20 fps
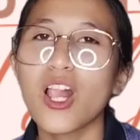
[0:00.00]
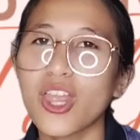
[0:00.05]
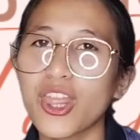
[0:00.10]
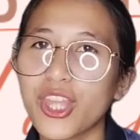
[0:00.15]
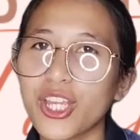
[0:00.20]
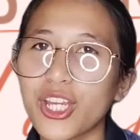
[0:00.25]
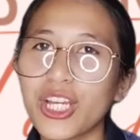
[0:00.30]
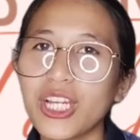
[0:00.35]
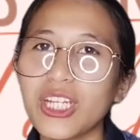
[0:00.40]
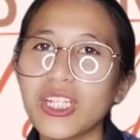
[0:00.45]

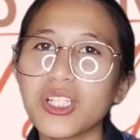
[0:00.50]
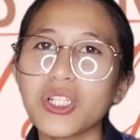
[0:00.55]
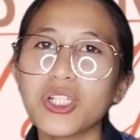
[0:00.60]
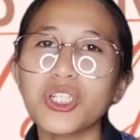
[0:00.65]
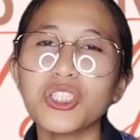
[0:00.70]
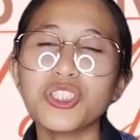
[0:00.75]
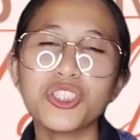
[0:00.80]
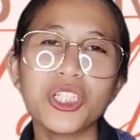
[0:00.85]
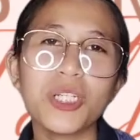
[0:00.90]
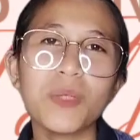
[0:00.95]
Third,
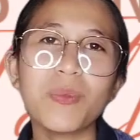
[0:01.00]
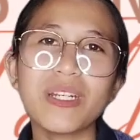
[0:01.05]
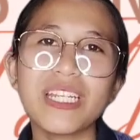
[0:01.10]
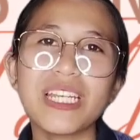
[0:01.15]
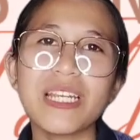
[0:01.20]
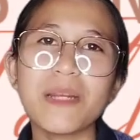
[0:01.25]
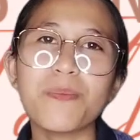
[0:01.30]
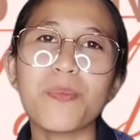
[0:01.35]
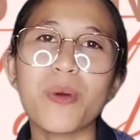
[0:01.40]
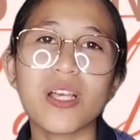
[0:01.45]

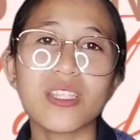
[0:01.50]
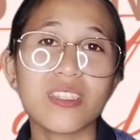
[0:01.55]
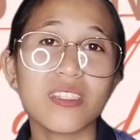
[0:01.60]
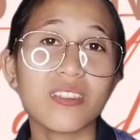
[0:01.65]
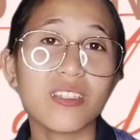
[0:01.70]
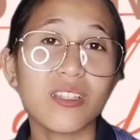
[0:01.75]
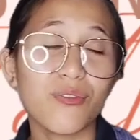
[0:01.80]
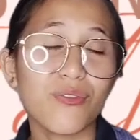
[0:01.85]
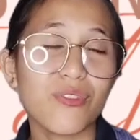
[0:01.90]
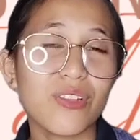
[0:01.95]
contributing
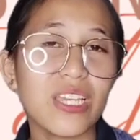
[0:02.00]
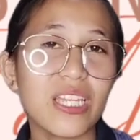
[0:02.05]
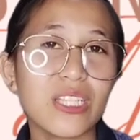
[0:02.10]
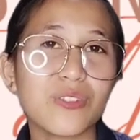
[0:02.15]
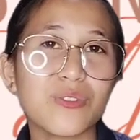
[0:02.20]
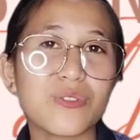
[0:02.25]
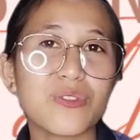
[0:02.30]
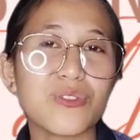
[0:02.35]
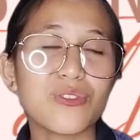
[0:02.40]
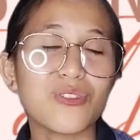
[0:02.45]
positively
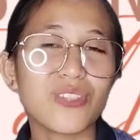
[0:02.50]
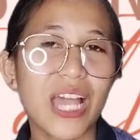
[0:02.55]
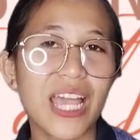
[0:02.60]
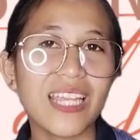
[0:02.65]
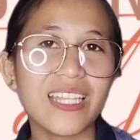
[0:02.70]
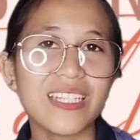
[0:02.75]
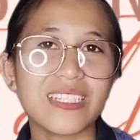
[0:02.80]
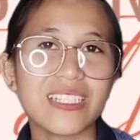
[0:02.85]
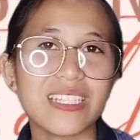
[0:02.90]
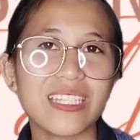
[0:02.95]
to
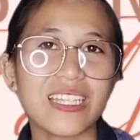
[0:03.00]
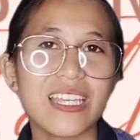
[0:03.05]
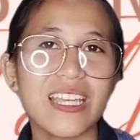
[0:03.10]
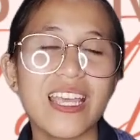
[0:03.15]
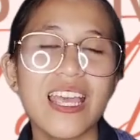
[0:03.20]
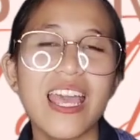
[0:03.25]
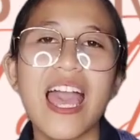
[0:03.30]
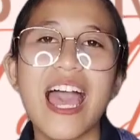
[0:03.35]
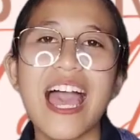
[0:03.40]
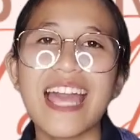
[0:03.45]
society.
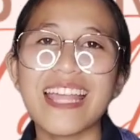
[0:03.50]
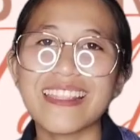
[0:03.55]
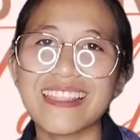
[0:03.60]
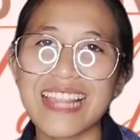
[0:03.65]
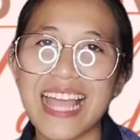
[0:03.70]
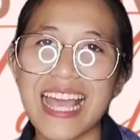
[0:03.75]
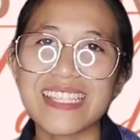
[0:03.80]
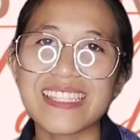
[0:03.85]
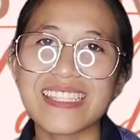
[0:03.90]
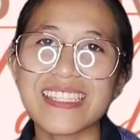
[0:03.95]
And
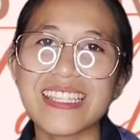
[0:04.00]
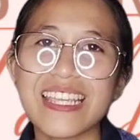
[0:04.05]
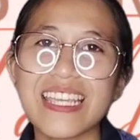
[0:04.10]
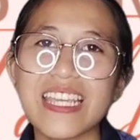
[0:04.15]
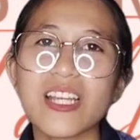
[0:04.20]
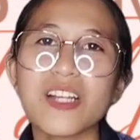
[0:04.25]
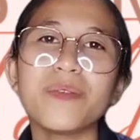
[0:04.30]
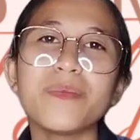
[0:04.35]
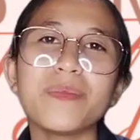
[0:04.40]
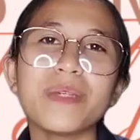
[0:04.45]
lastly,
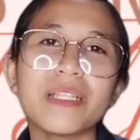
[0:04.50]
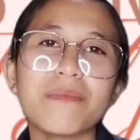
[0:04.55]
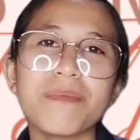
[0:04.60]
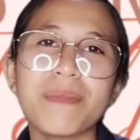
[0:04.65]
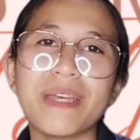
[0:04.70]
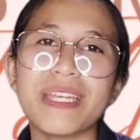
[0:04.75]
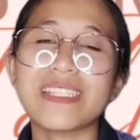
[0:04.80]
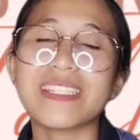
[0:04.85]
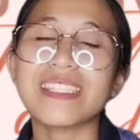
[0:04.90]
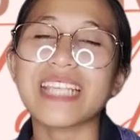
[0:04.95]

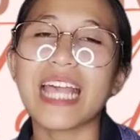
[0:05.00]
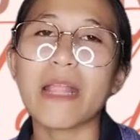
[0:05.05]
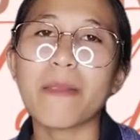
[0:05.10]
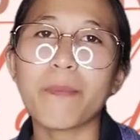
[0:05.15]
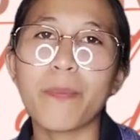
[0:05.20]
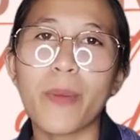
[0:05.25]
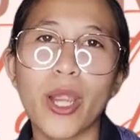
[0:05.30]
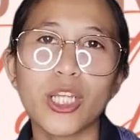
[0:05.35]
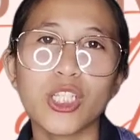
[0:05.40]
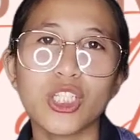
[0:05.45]
commitments and
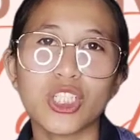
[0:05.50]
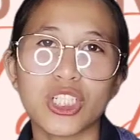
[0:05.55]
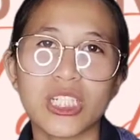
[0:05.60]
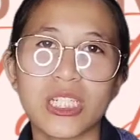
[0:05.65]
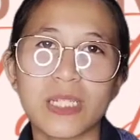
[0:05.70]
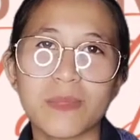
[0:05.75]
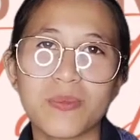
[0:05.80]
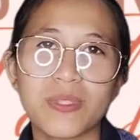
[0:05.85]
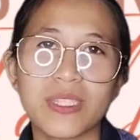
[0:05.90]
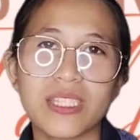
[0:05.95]

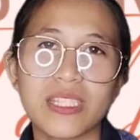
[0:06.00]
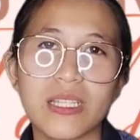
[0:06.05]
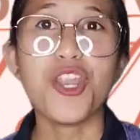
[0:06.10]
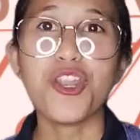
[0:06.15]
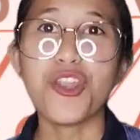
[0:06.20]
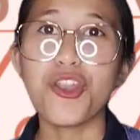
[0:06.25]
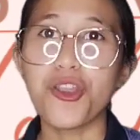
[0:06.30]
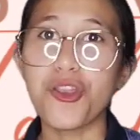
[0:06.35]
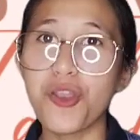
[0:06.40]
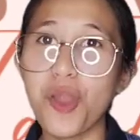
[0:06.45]
partnerships.
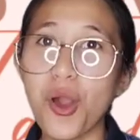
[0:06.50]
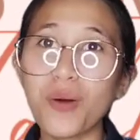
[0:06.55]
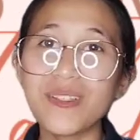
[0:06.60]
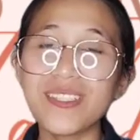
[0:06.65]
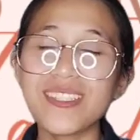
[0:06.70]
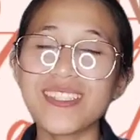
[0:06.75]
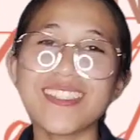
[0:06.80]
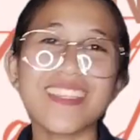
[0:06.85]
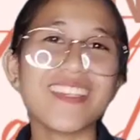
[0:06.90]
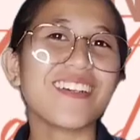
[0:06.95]
No
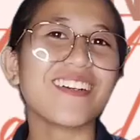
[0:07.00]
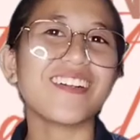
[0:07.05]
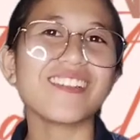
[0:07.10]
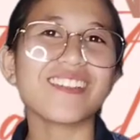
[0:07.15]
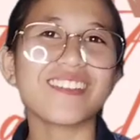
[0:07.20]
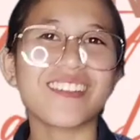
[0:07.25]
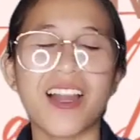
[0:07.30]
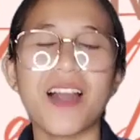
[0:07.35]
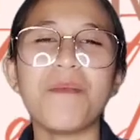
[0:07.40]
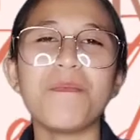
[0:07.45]
single
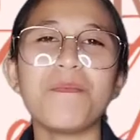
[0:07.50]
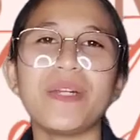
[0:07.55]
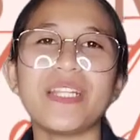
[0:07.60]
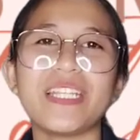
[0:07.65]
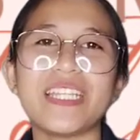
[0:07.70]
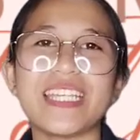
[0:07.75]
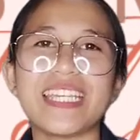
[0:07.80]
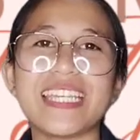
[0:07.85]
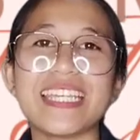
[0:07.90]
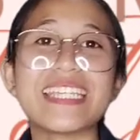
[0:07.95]

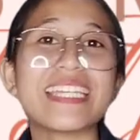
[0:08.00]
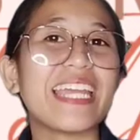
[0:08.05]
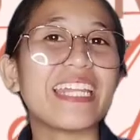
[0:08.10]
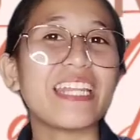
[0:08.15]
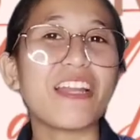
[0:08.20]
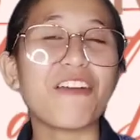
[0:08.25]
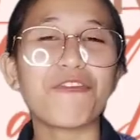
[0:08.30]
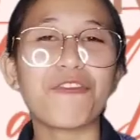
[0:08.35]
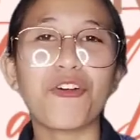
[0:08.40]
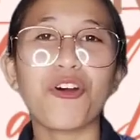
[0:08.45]
company can
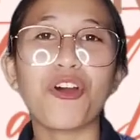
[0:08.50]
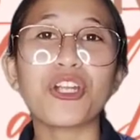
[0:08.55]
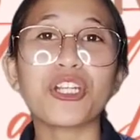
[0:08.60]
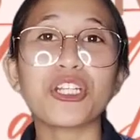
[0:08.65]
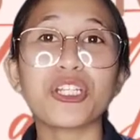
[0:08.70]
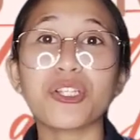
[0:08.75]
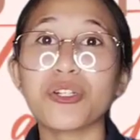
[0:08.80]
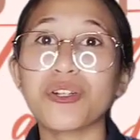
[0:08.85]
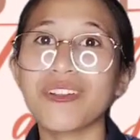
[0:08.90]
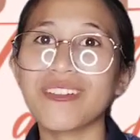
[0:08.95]
afford
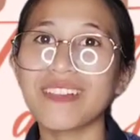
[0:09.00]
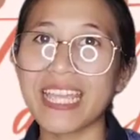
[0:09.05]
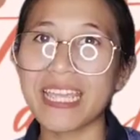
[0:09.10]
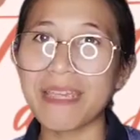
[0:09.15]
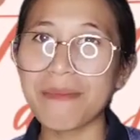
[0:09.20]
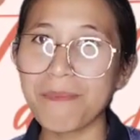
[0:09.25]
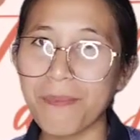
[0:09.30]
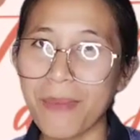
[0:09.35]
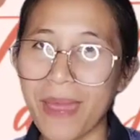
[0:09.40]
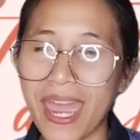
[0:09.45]
to lay
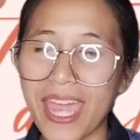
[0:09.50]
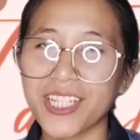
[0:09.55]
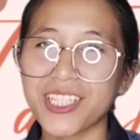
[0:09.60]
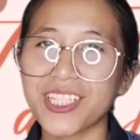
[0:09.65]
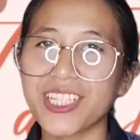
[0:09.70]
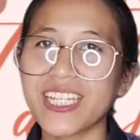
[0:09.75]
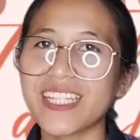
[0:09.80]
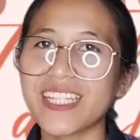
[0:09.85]
bare its